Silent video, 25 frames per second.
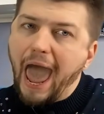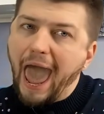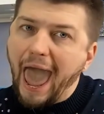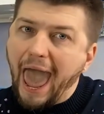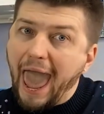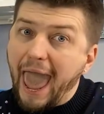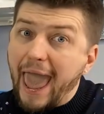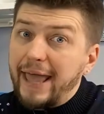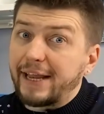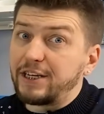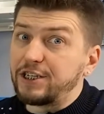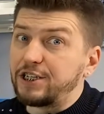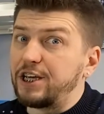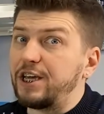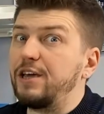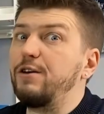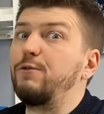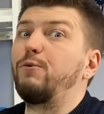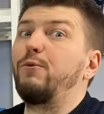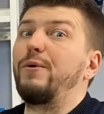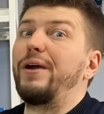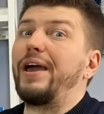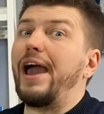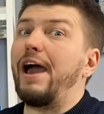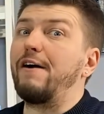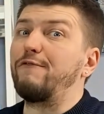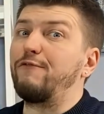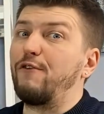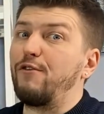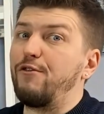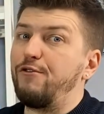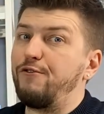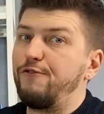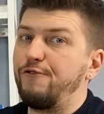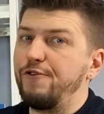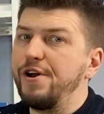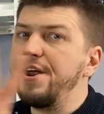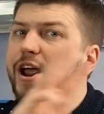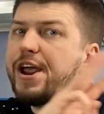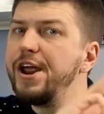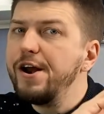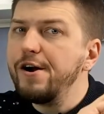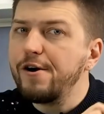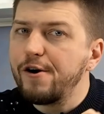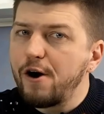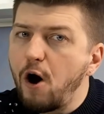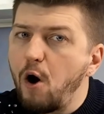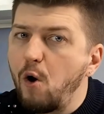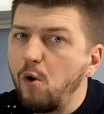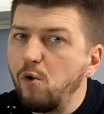And if we have 3
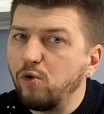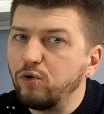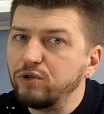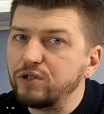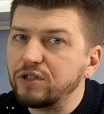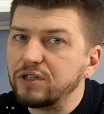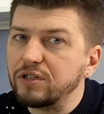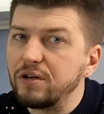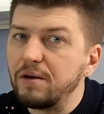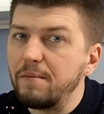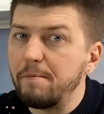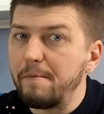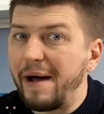rows